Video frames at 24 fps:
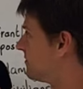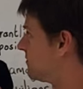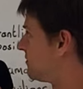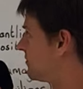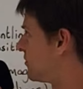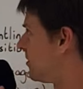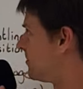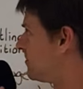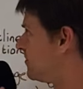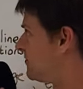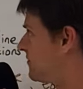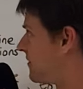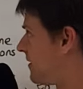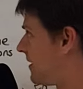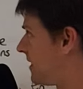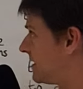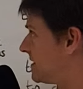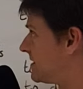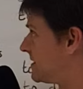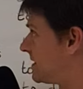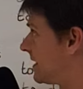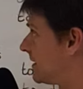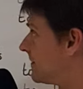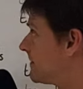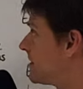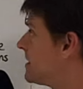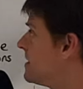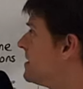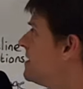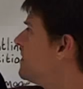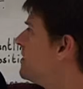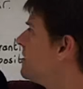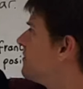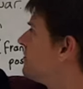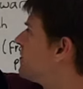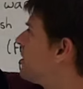and stop fighting.
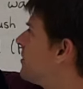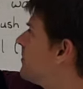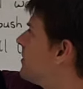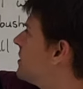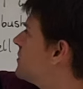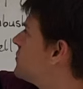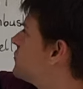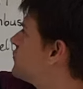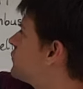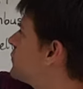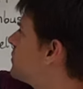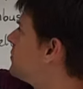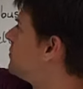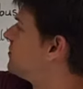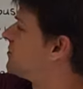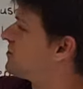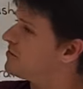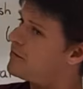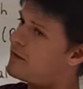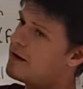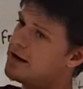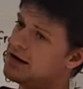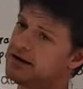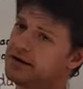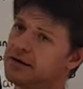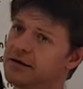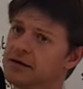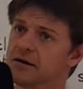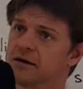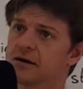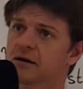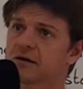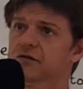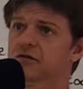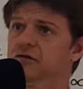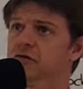So a truce might
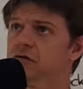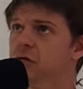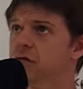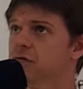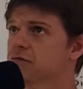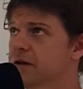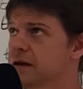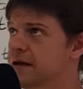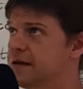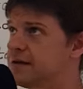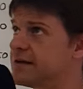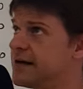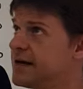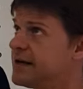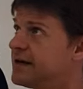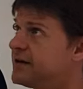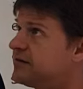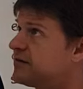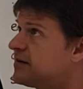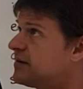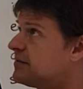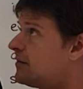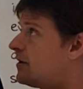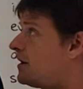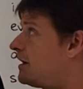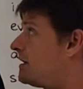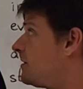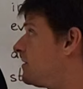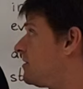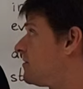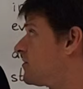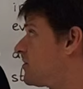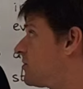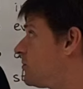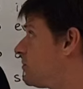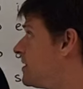last three days, it might
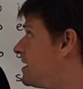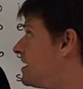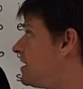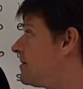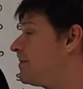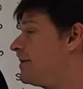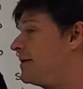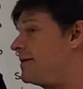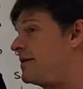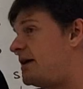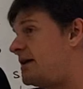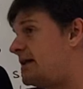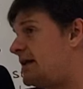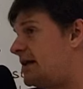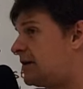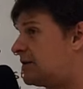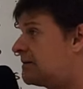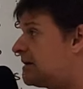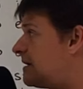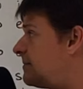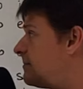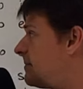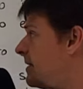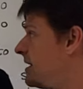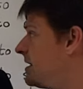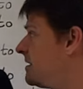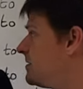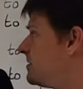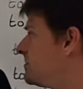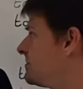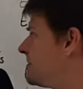last a week, but then it, it may